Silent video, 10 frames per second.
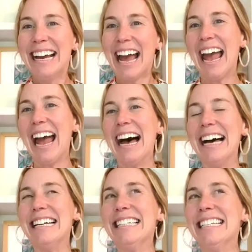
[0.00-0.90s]

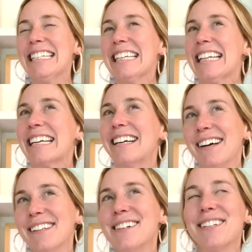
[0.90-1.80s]
And the
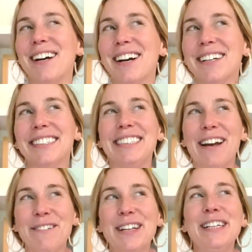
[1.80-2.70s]
colors are
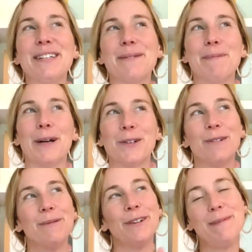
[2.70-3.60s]
definitely a
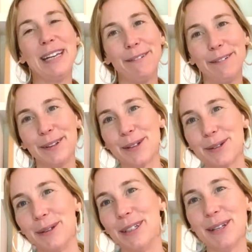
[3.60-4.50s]
departure for me for the
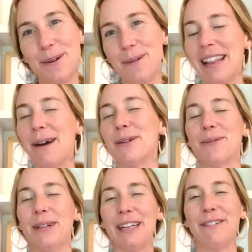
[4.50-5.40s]
jewel tone one. That was
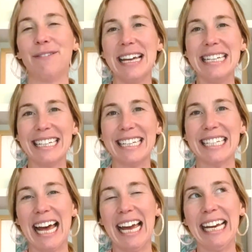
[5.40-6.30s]
really fun to
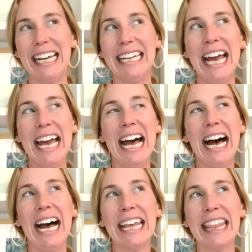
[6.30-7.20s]
design, and
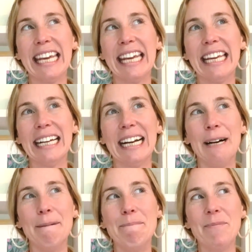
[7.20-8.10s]
I think
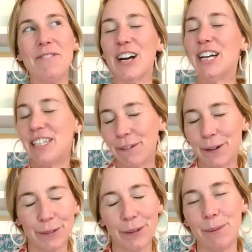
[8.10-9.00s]
very
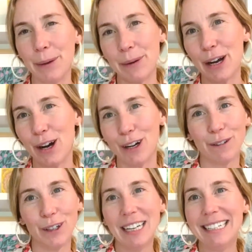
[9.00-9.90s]
different from what we
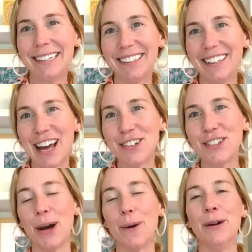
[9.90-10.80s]
offer at Knit Collage.
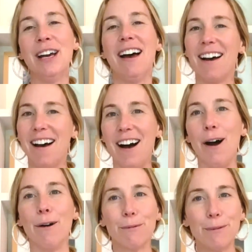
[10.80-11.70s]
So
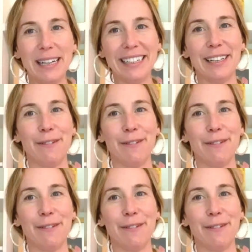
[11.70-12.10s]
a really